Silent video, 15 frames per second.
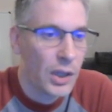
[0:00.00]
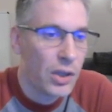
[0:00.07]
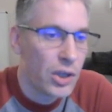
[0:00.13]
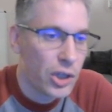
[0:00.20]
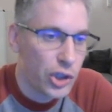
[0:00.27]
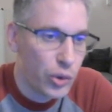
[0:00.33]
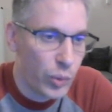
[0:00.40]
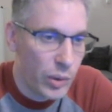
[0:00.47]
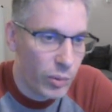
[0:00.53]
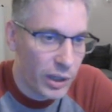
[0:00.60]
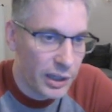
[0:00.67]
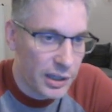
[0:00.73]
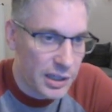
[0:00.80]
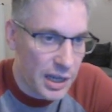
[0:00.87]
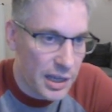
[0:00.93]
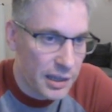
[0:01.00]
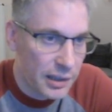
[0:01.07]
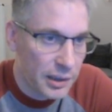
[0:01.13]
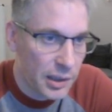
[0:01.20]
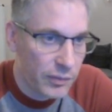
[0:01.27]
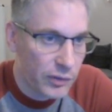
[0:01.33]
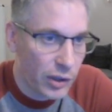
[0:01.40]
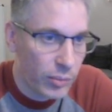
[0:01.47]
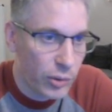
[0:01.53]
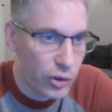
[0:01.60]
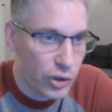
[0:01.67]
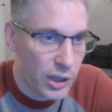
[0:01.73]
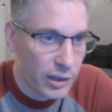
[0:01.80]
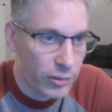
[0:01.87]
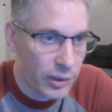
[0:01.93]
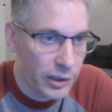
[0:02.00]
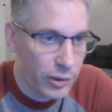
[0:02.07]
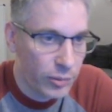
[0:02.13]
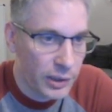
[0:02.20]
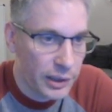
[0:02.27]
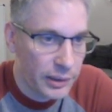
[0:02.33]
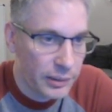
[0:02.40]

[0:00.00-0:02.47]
Do we want to take and give double check right away?